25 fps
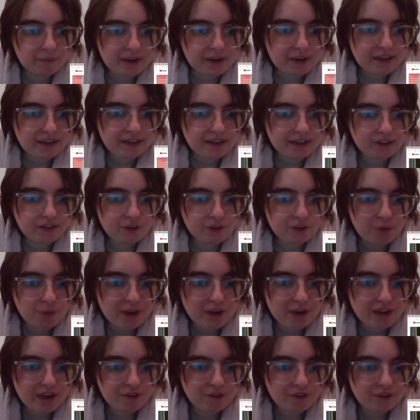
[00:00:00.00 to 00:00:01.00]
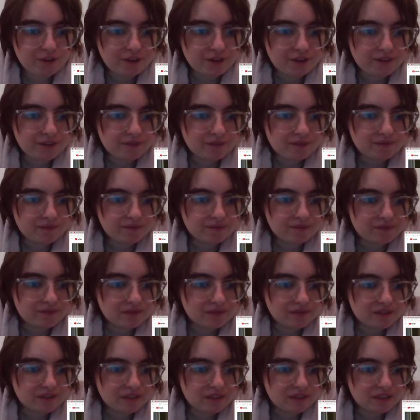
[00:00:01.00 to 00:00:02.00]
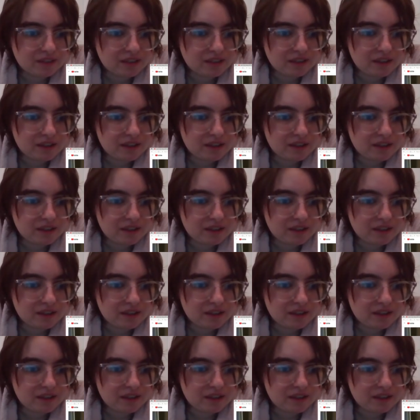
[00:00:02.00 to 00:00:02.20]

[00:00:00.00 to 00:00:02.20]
I'm riding the wave. Is